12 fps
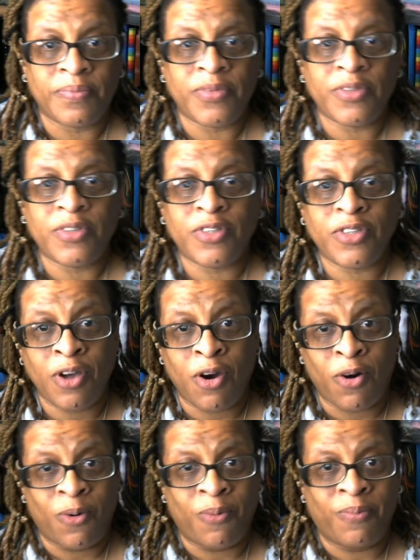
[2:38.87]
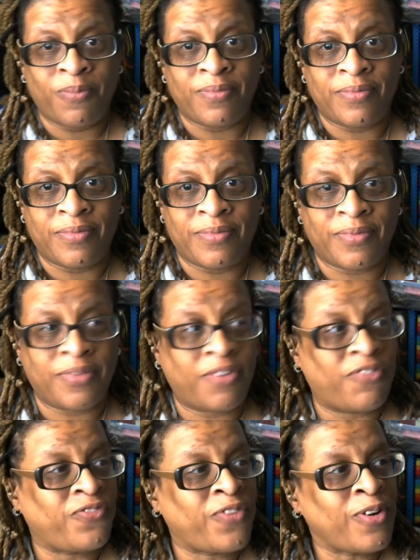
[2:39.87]
So the
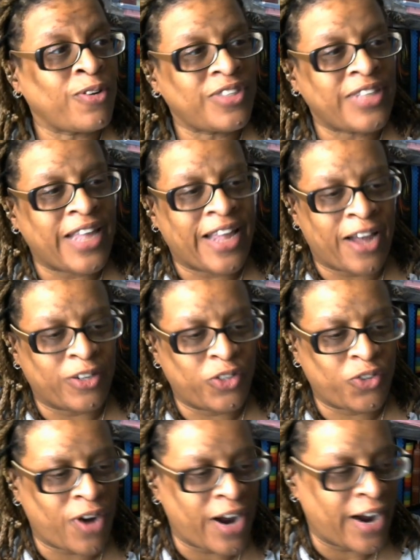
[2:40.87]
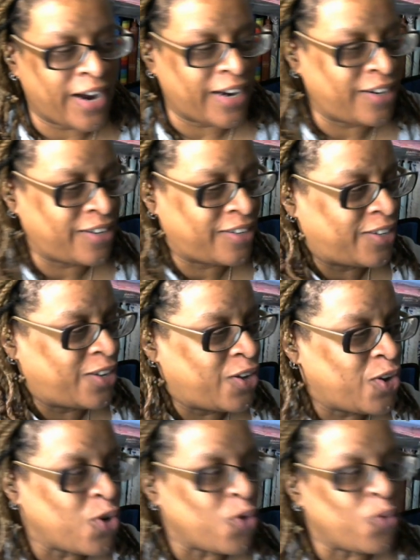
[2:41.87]
first thing I tried
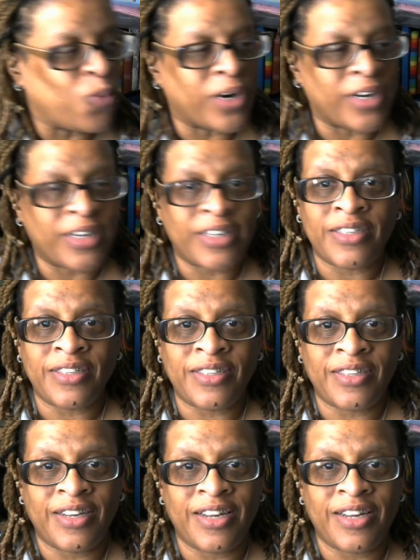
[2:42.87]
was